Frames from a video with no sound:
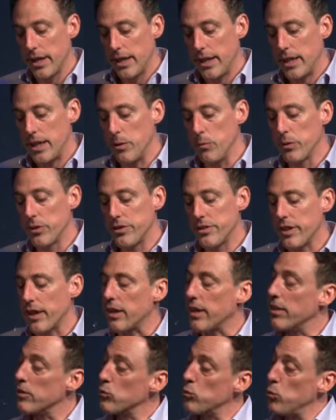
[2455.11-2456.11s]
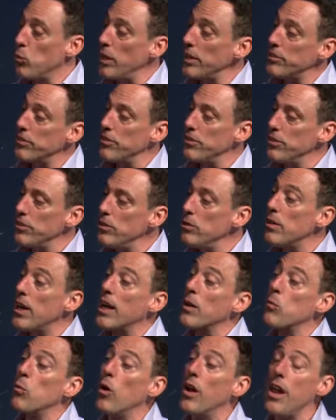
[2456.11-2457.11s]
He will tell us what to do
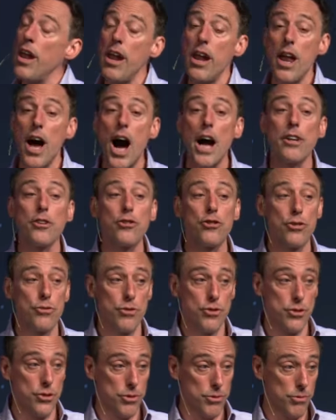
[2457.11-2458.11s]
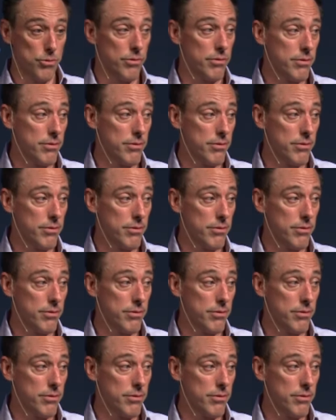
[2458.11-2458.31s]
and what not to do.